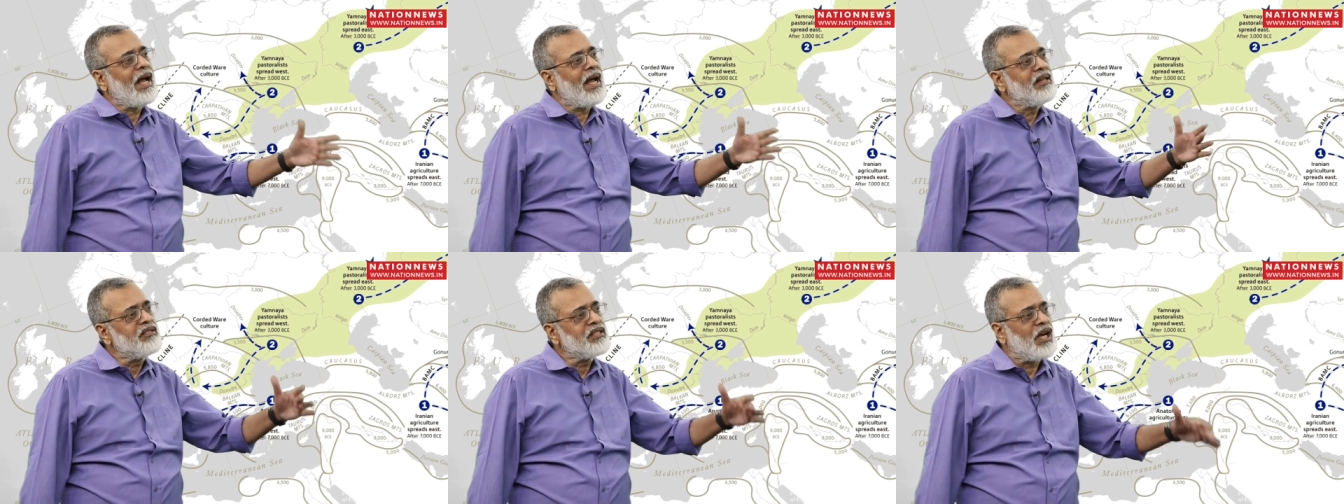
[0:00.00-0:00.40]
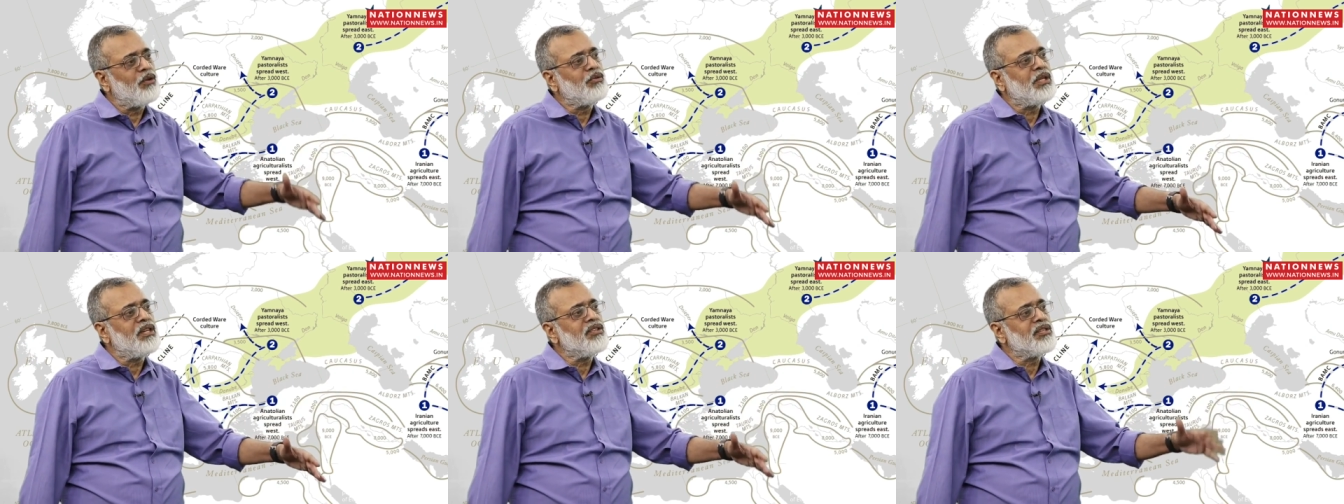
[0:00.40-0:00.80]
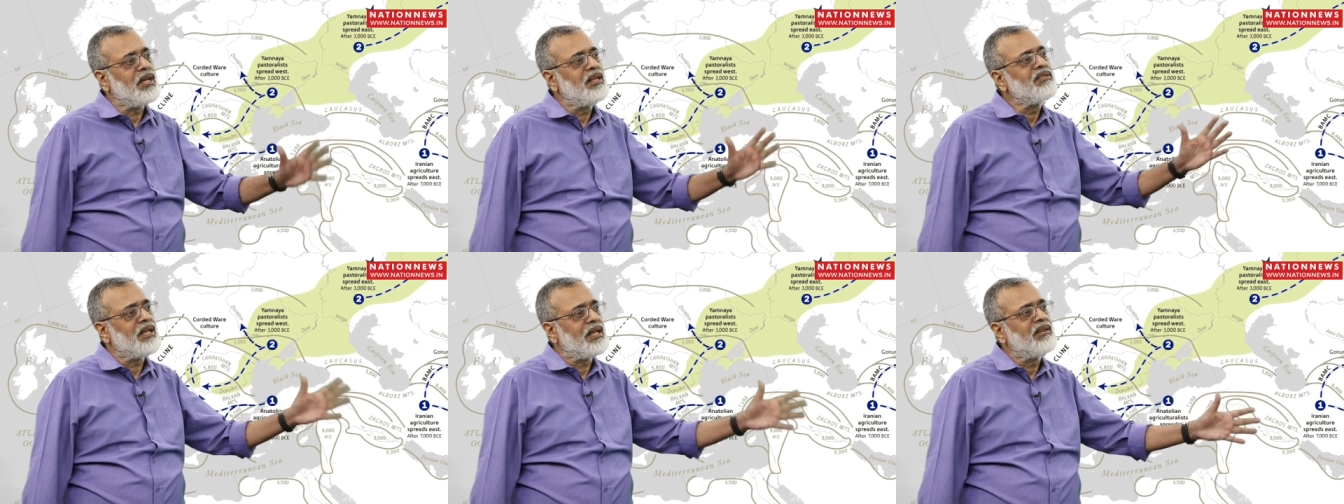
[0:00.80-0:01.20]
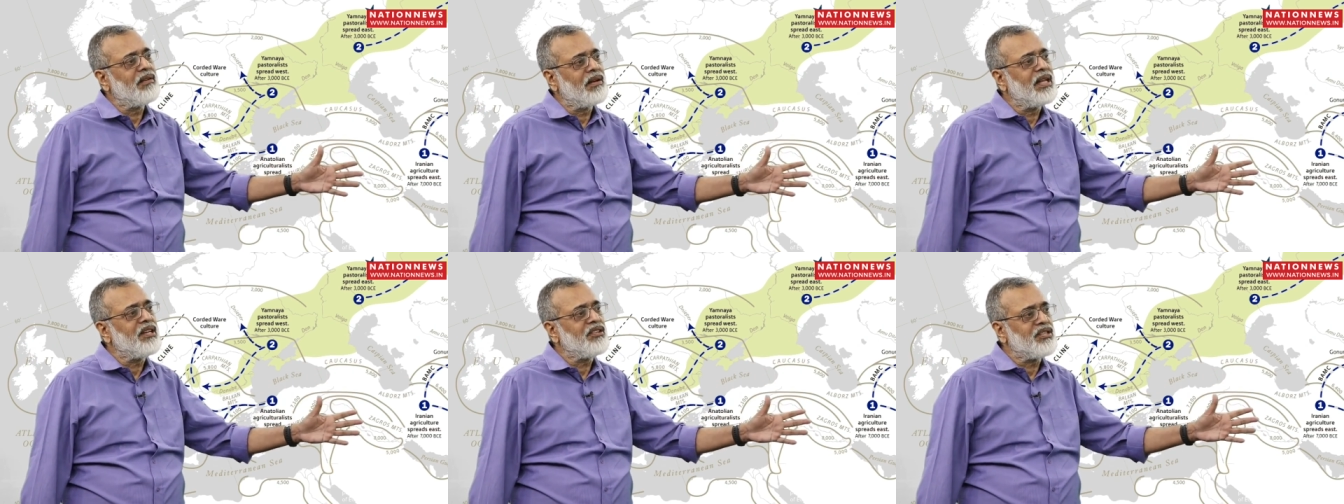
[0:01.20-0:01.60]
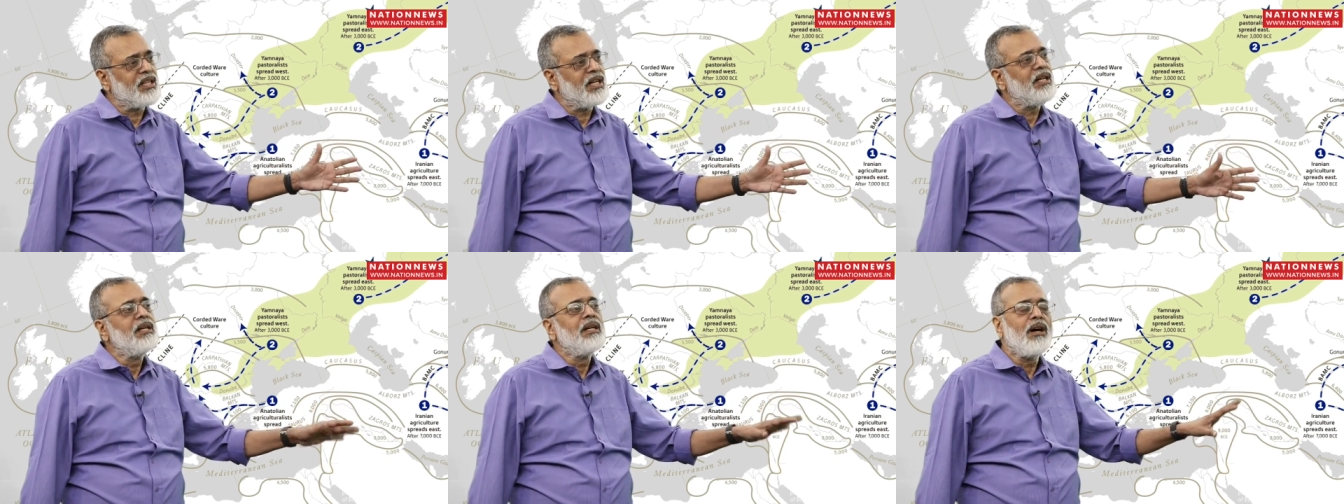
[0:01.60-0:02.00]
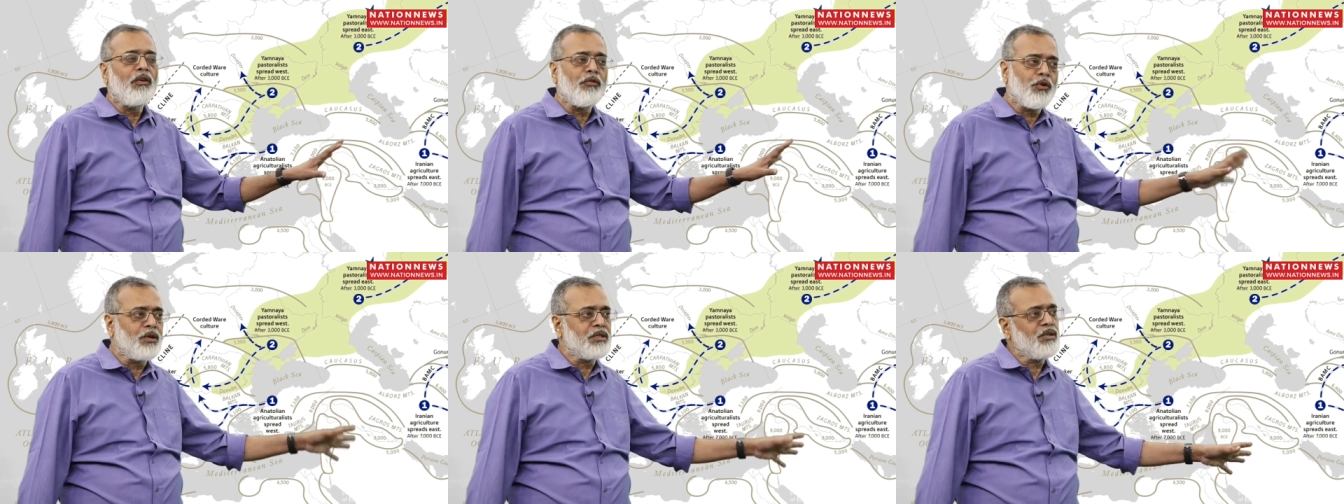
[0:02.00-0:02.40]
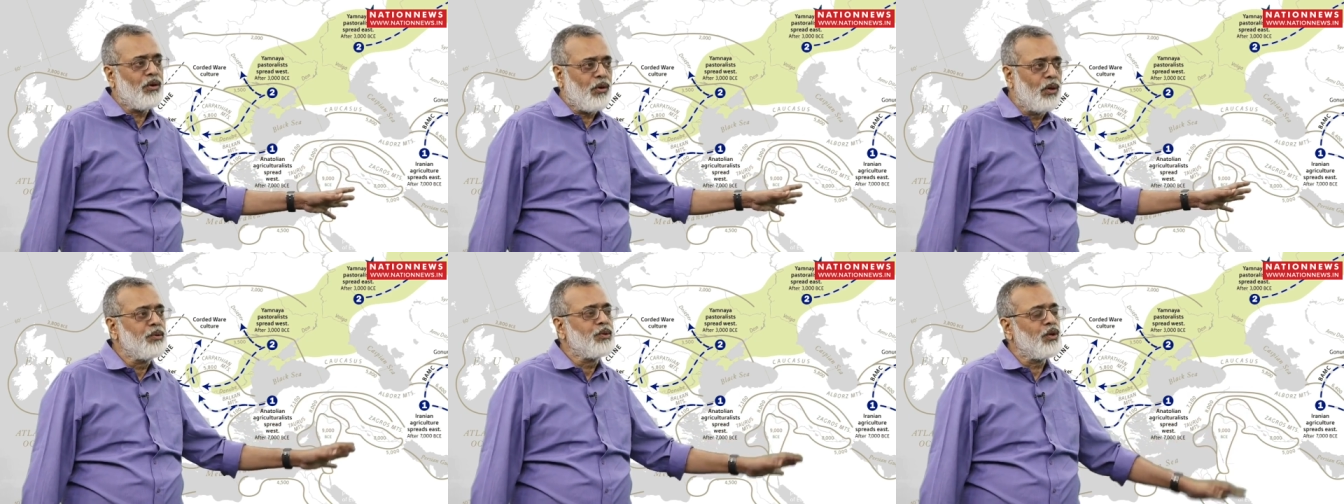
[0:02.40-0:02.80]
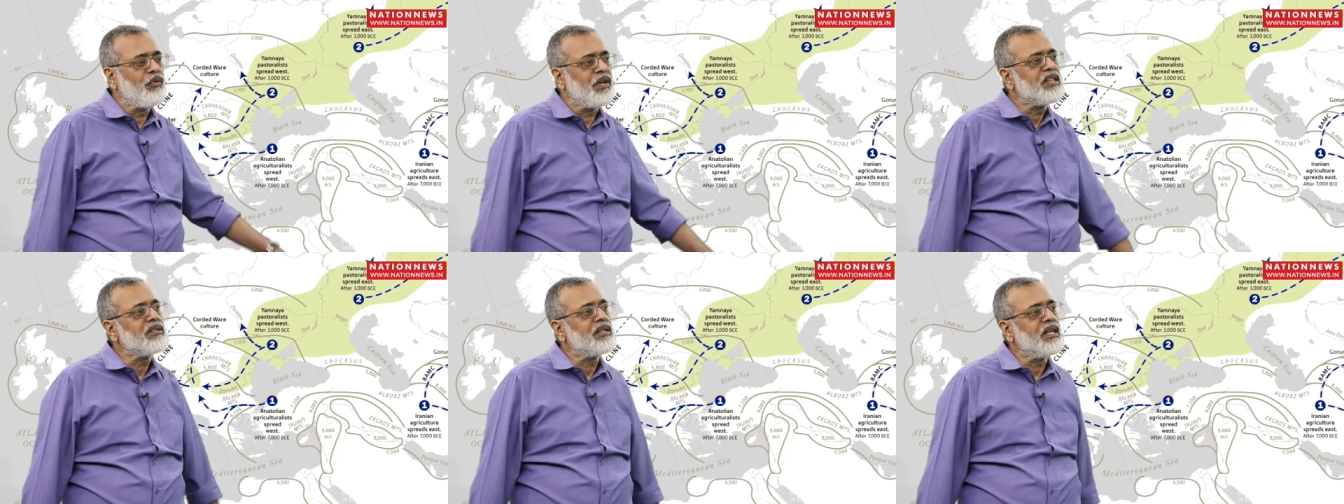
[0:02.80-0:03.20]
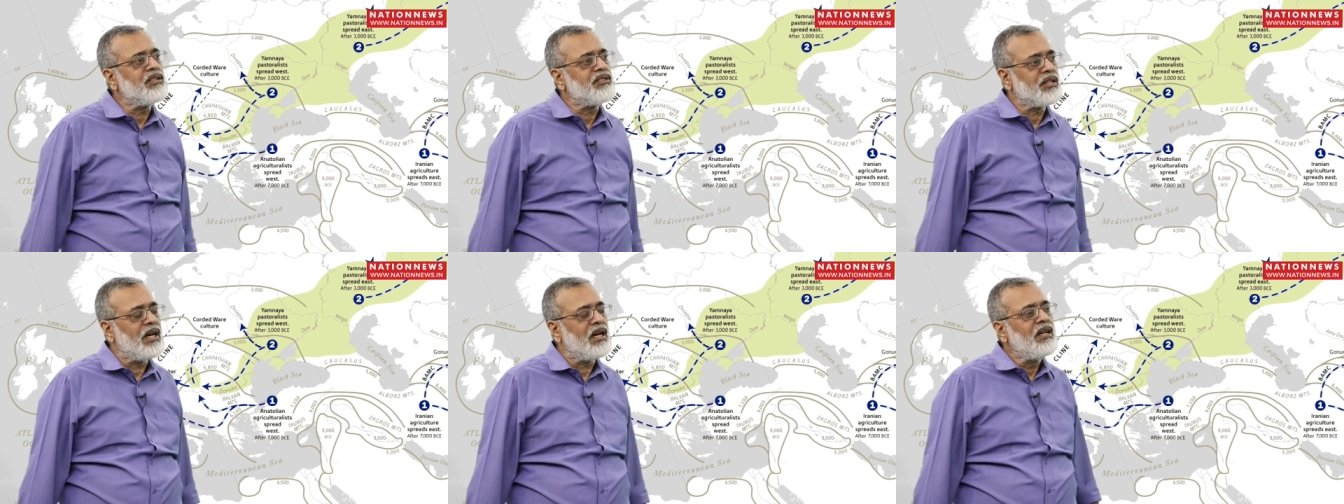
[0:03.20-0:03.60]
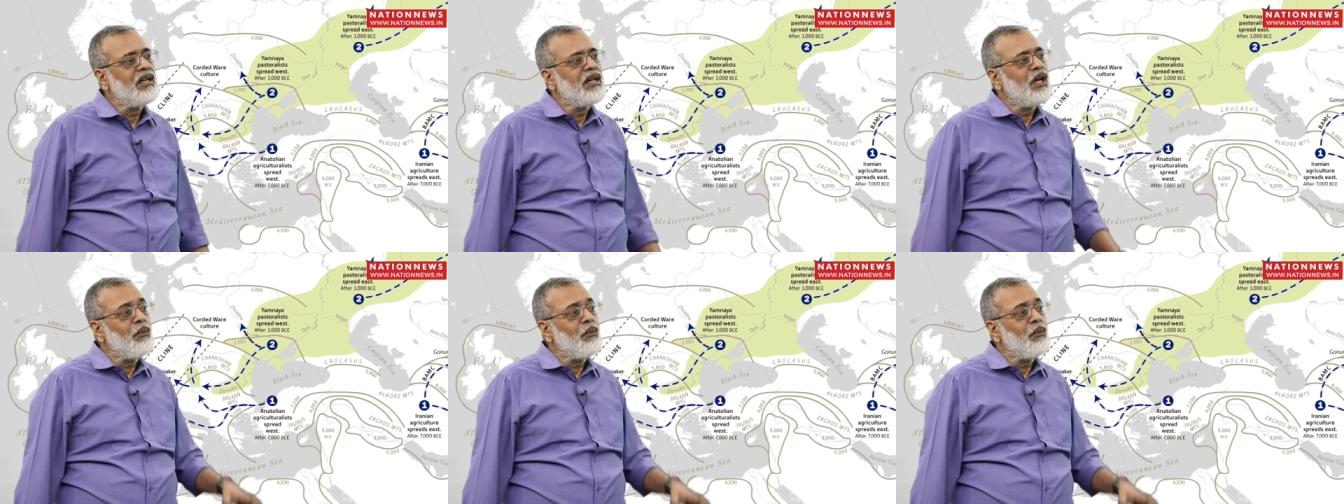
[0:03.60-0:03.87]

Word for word: and South Asia and Central Asia. Of course, also West Asia.